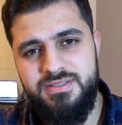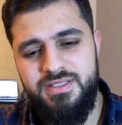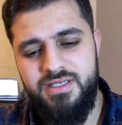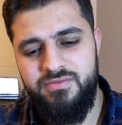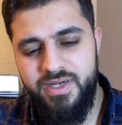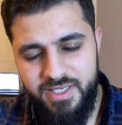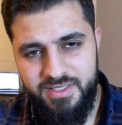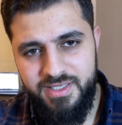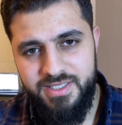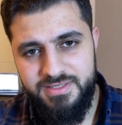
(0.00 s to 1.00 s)
And
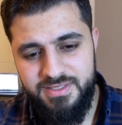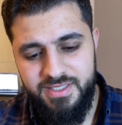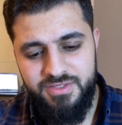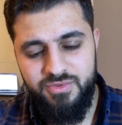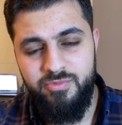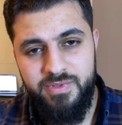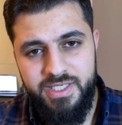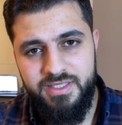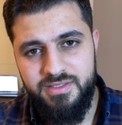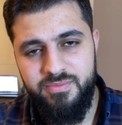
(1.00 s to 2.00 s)
recognize that you are
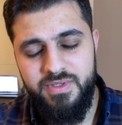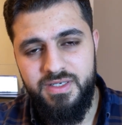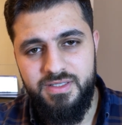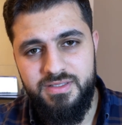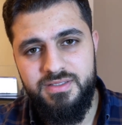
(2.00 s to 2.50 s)
playing the part.